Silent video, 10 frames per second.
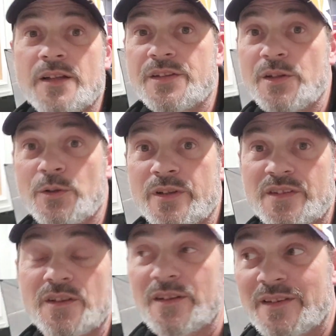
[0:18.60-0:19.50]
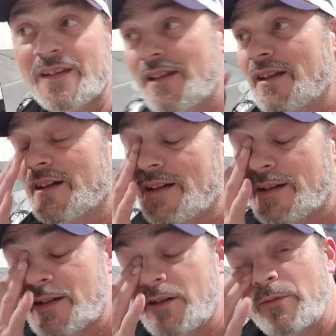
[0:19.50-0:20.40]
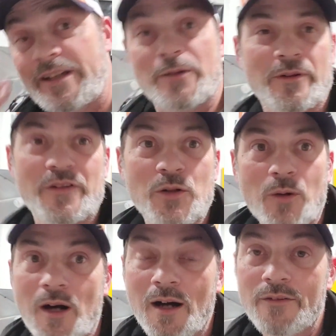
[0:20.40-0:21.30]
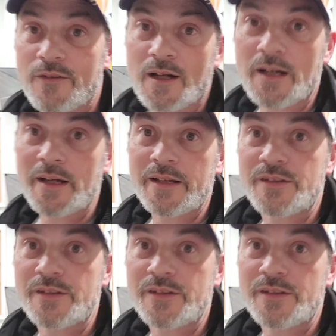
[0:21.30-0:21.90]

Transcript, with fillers: So to start the uh, week in review off, I